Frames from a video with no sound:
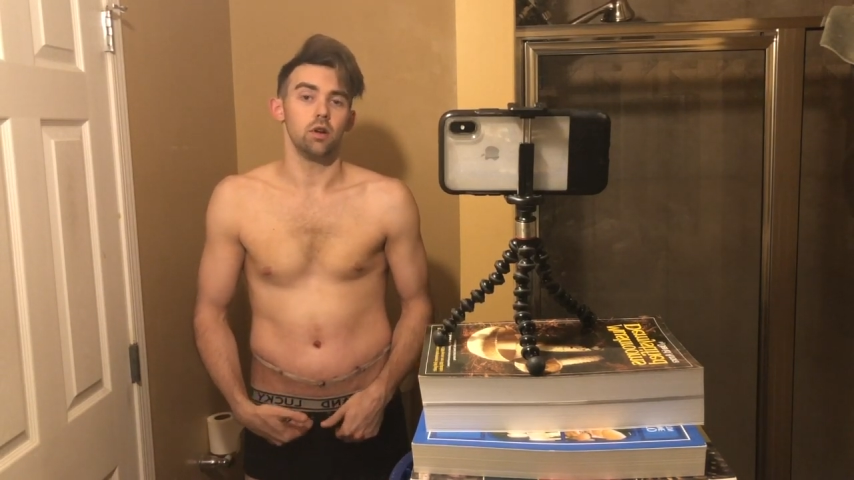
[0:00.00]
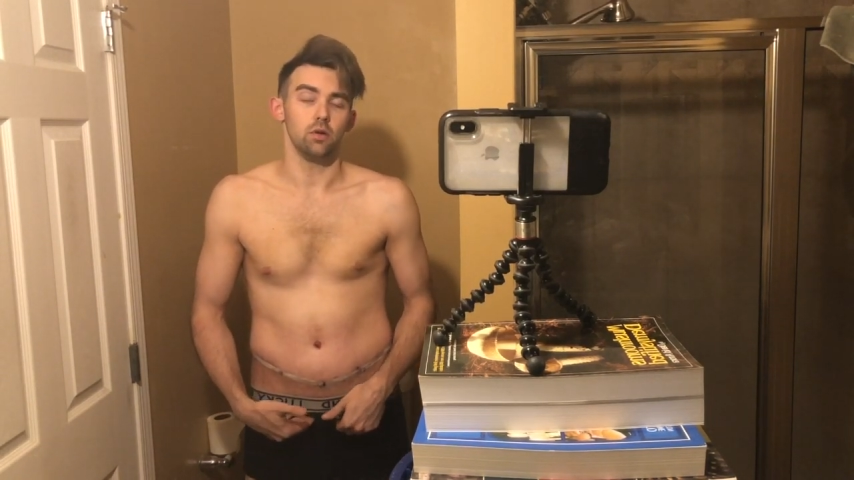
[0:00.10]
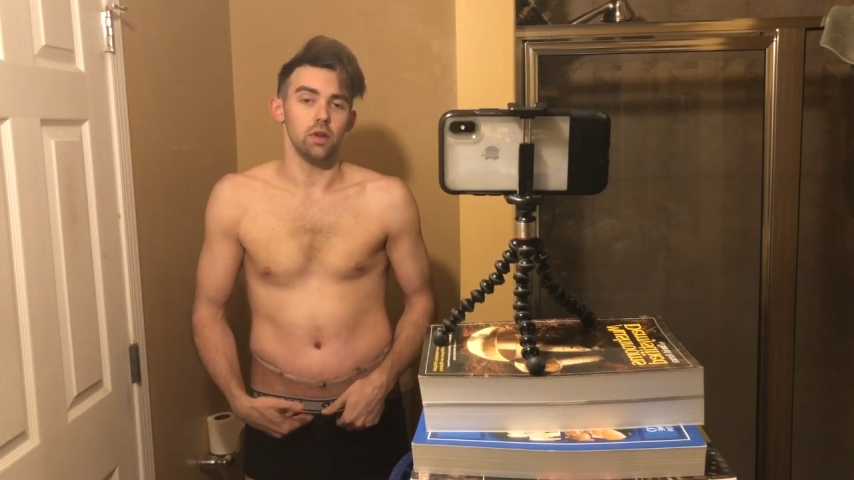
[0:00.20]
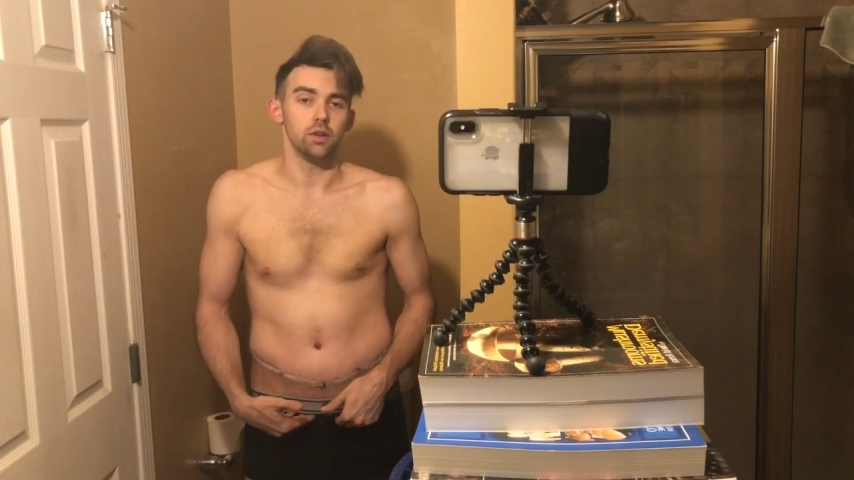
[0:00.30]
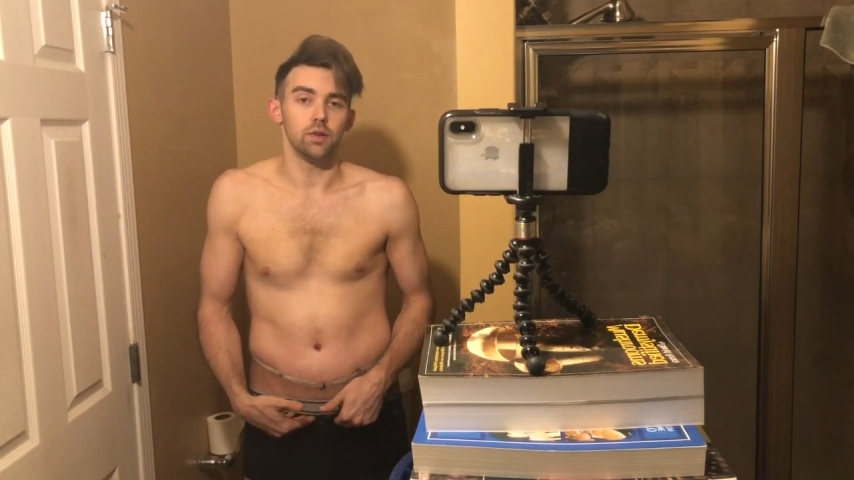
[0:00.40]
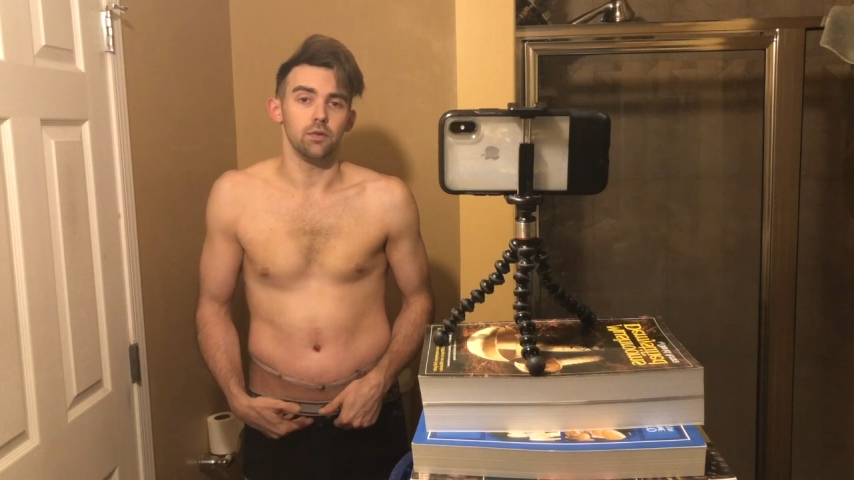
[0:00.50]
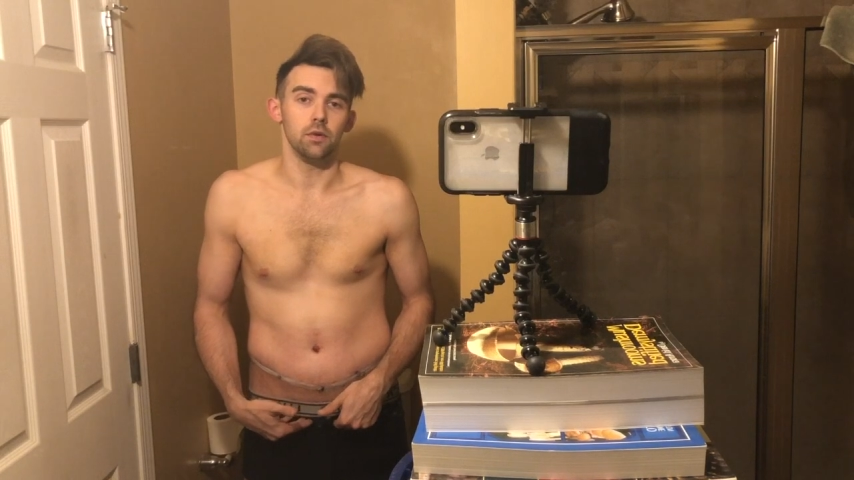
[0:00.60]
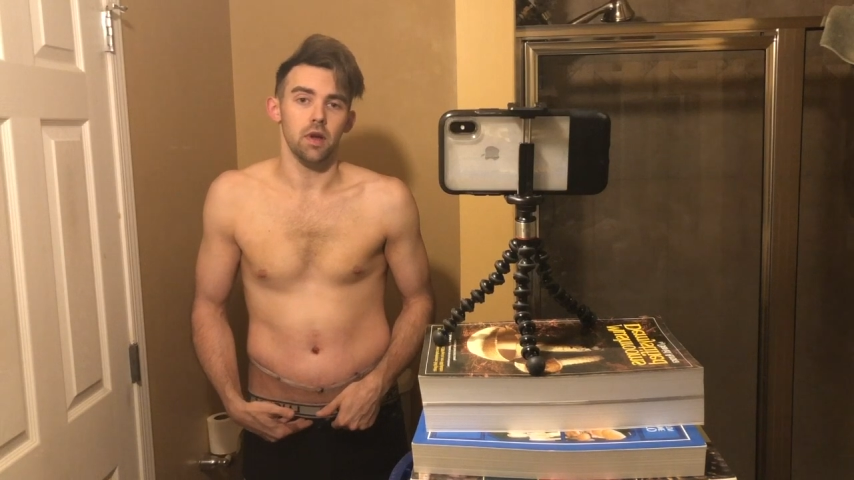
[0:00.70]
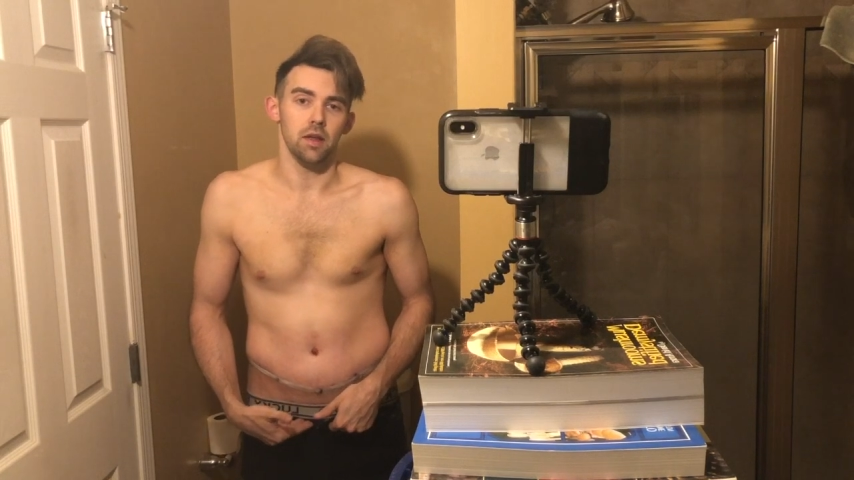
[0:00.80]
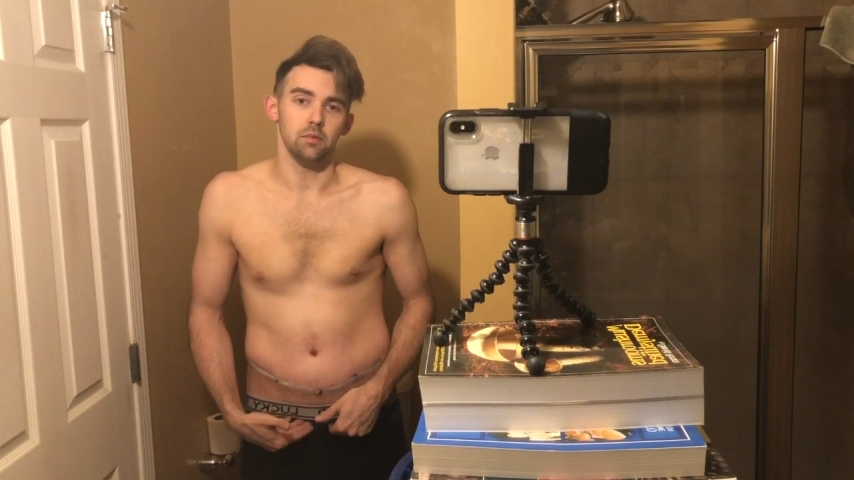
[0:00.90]
into
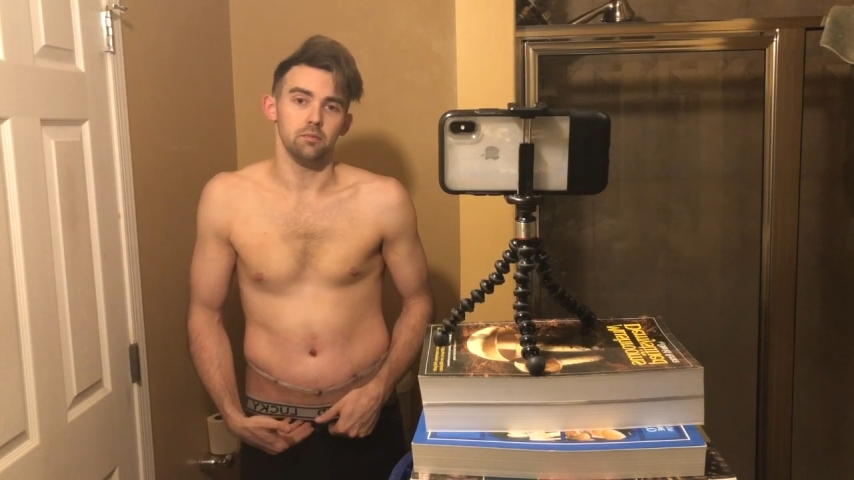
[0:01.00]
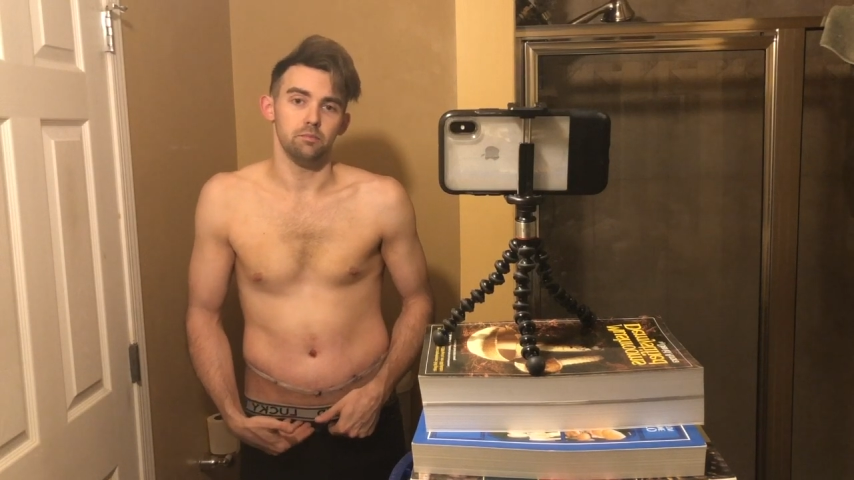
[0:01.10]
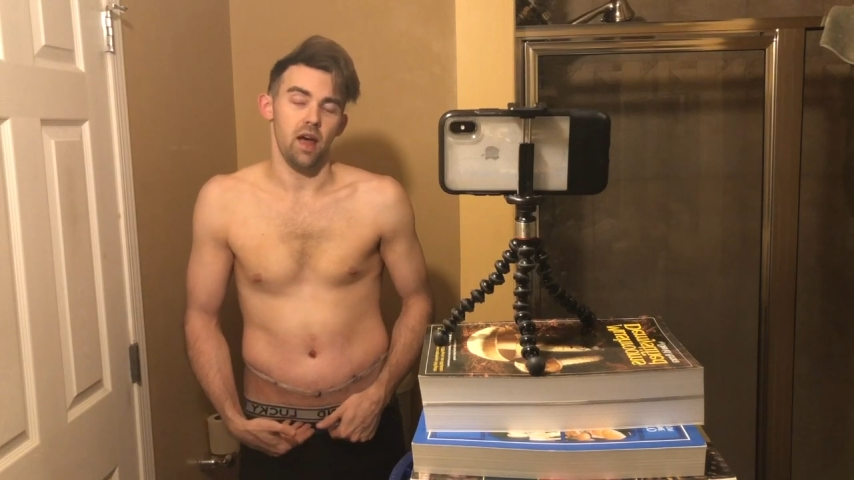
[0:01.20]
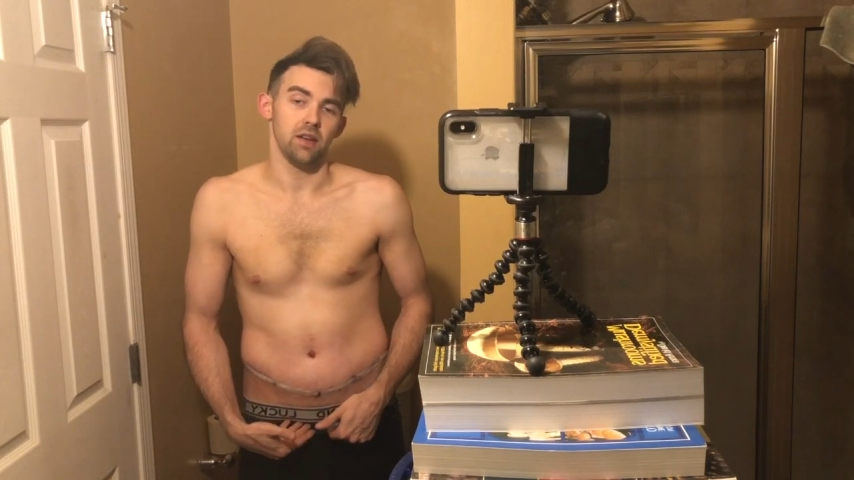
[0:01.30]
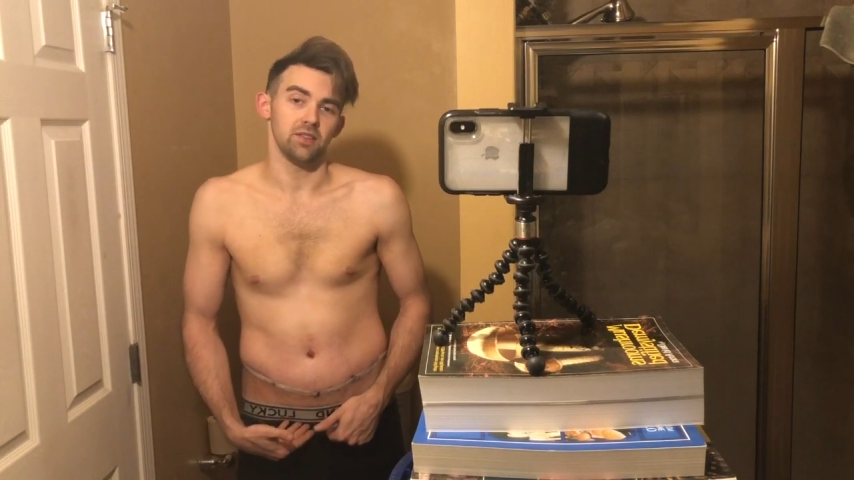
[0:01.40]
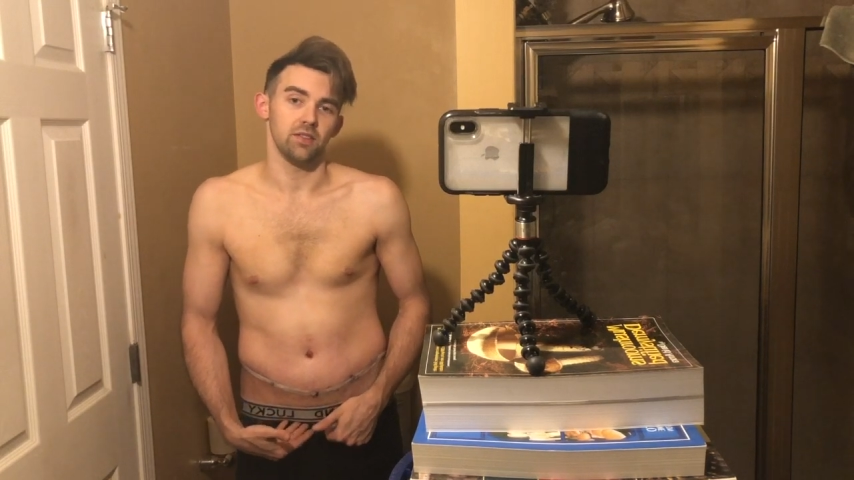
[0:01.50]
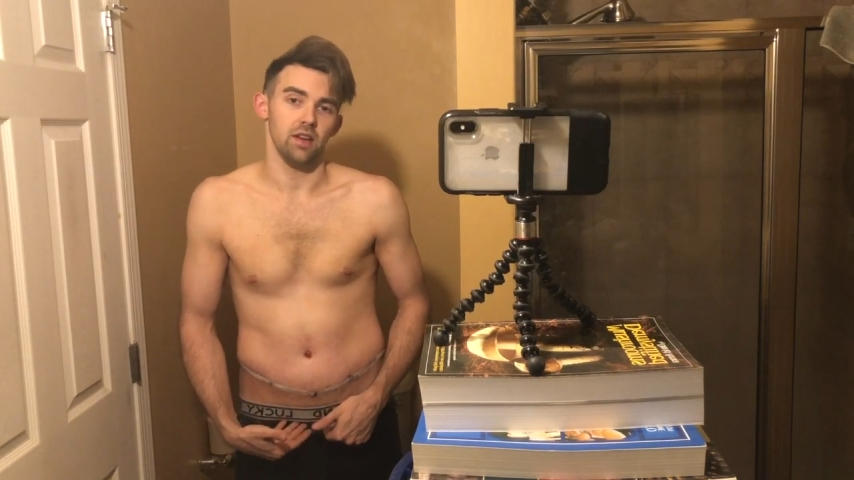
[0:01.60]
and past